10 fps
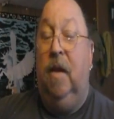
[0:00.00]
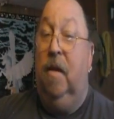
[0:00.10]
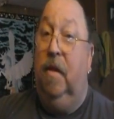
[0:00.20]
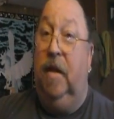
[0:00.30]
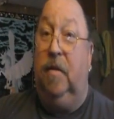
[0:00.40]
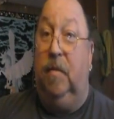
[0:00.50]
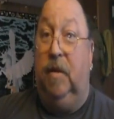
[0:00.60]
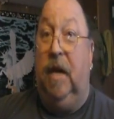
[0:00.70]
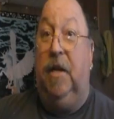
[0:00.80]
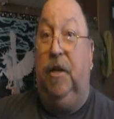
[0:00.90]
That's some
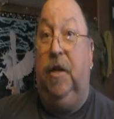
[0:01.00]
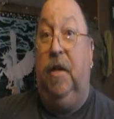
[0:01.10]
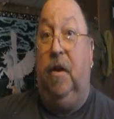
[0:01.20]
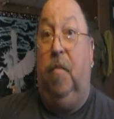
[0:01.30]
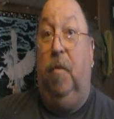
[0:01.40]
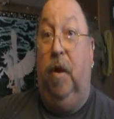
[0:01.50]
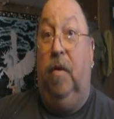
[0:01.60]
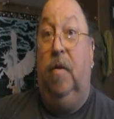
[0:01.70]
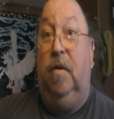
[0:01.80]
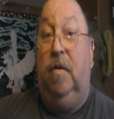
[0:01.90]
sad shit there,
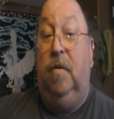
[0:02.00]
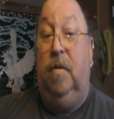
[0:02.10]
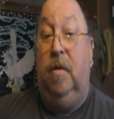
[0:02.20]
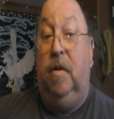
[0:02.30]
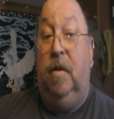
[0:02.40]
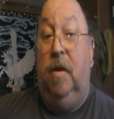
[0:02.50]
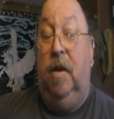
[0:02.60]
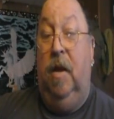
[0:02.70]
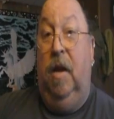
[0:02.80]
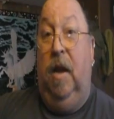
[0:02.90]
brother.
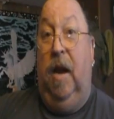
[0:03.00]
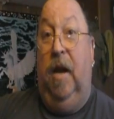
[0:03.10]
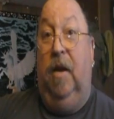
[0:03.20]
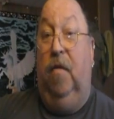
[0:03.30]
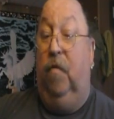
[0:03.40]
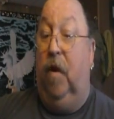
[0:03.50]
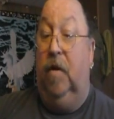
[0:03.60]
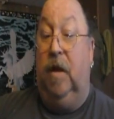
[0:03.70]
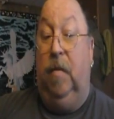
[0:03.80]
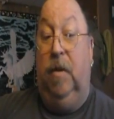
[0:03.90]
And as far
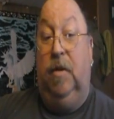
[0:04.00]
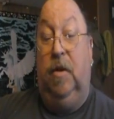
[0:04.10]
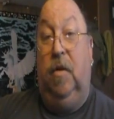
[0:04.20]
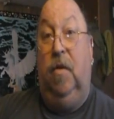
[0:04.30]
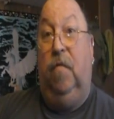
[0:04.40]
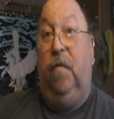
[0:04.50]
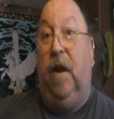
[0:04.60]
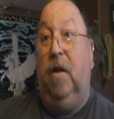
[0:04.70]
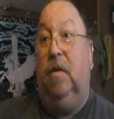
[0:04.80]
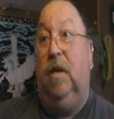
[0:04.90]
as I'm concerned, the
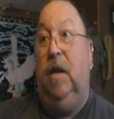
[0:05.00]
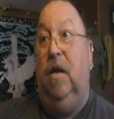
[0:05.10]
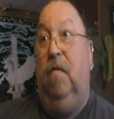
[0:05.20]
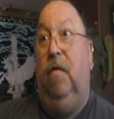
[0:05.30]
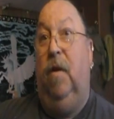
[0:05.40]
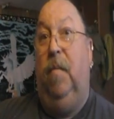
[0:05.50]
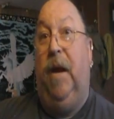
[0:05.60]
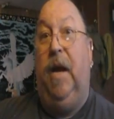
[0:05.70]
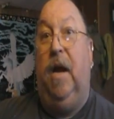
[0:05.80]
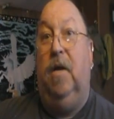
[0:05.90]
faculty of
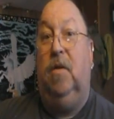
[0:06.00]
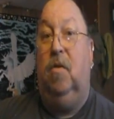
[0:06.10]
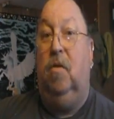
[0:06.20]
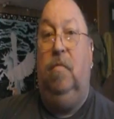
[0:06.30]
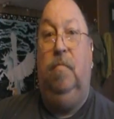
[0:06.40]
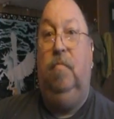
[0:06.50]
Beatty High School,